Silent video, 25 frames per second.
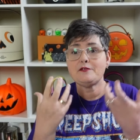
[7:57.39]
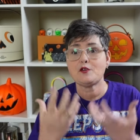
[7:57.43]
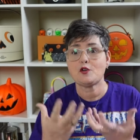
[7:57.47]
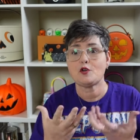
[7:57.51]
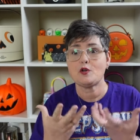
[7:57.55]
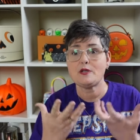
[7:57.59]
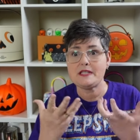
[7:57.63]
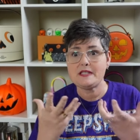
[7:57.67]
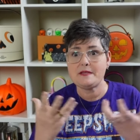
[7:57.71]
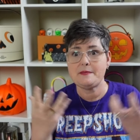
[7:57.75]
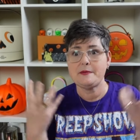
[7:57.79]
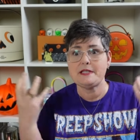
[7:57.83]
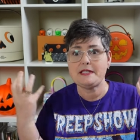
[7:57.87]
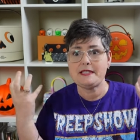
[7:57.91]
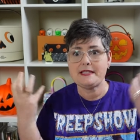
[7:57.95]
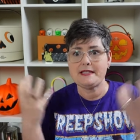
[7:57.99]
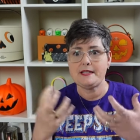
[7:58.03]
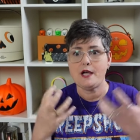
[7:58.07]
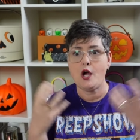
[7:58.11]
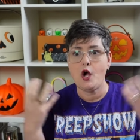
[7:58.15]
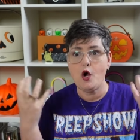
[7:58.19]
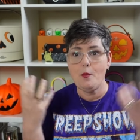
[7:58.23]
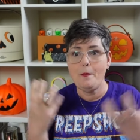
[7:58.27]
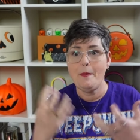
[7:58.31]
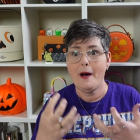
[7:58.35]
Christmas
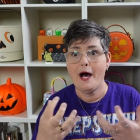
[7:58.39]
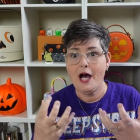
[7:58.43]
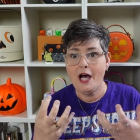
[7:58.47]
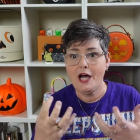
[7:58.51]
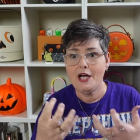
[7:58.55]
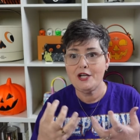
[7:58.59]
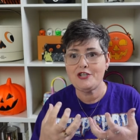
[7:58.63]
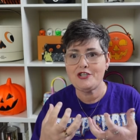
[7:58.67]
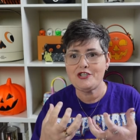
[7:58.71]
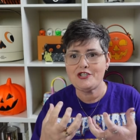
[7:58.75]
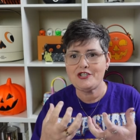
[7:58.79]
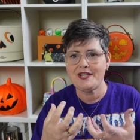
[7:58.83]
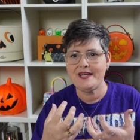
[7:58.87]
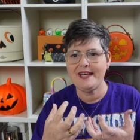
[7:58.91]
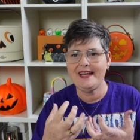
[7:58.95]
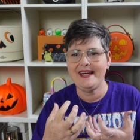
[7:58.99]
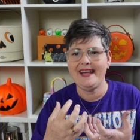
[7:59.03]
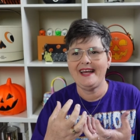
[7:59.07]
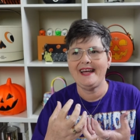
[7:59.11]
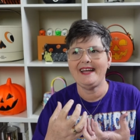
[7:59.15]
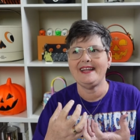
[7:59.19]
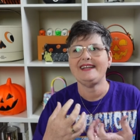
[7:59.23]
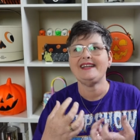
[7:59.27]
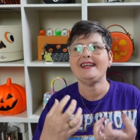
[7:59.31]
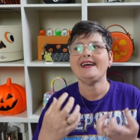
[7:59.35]
so much.
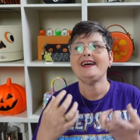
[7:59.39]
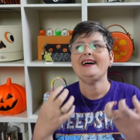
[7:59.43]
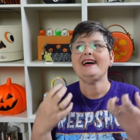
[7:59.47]
And